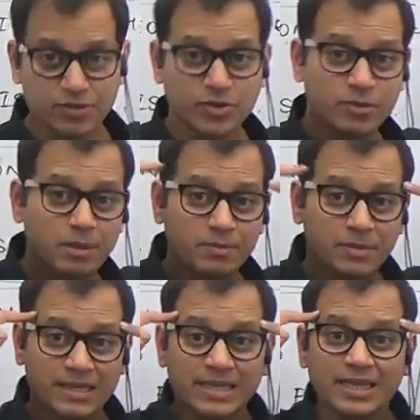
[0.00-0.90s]
So
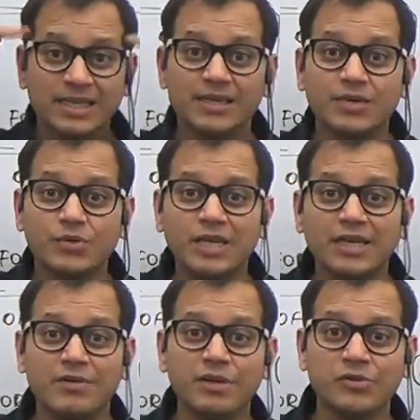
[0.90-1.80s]
remember, the
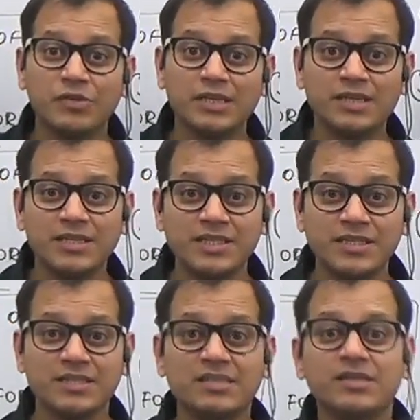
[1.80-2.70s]
equatorial
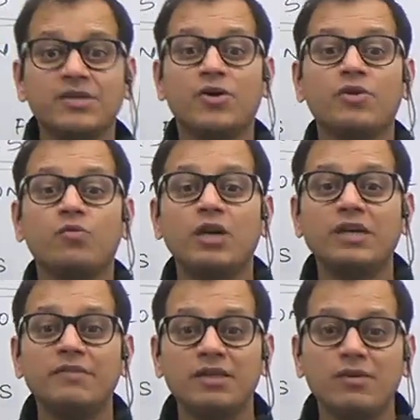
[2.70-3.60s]
regions, say, or
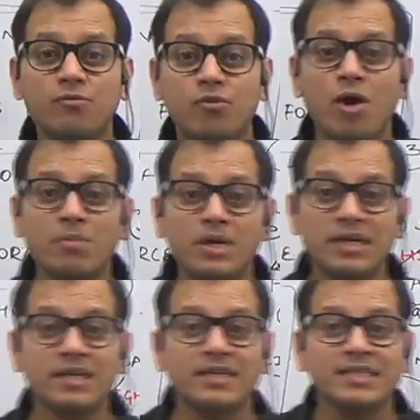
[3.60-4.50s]
whatever the warm
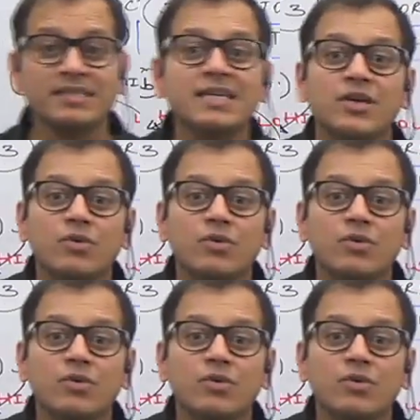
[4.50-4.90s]
current is,